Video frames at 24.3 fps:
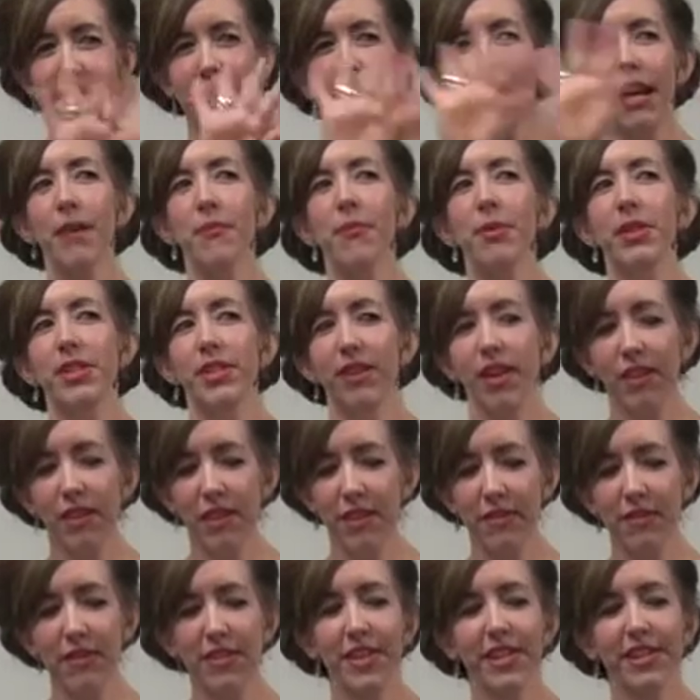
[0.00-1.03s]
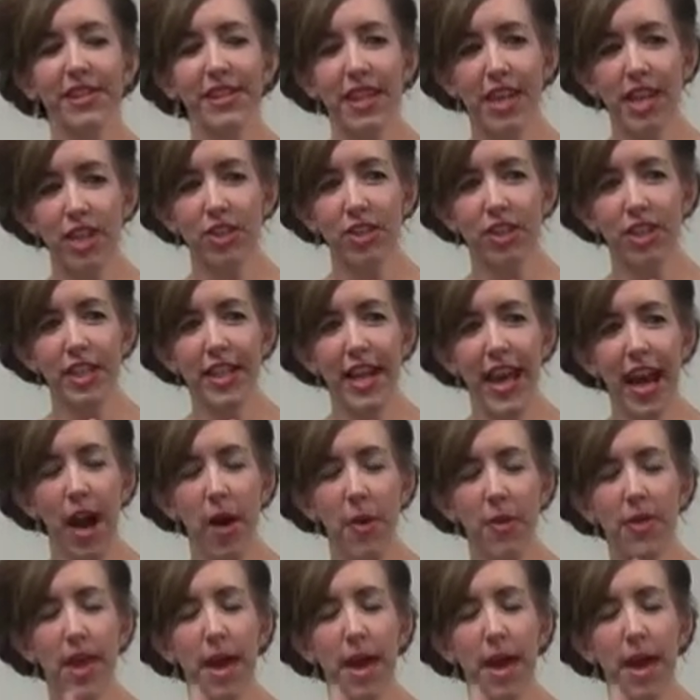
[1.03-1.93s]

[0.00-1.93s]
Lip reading: cameras all over this nation now?